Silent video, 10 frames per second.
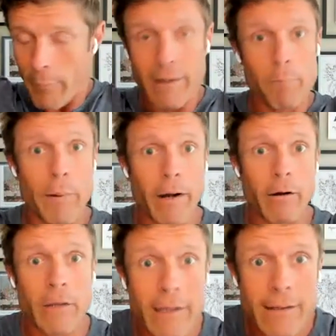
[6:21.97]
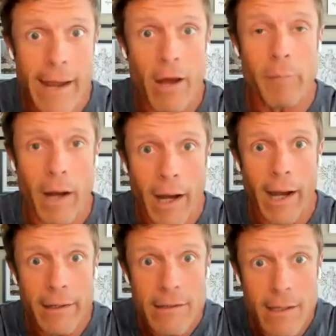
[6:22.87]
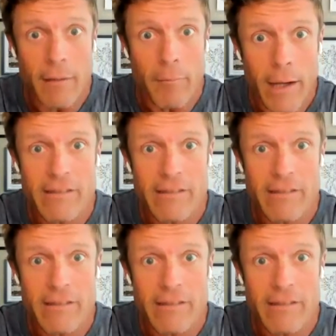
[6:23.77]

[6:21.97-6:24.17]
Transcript: coming barreling down behind him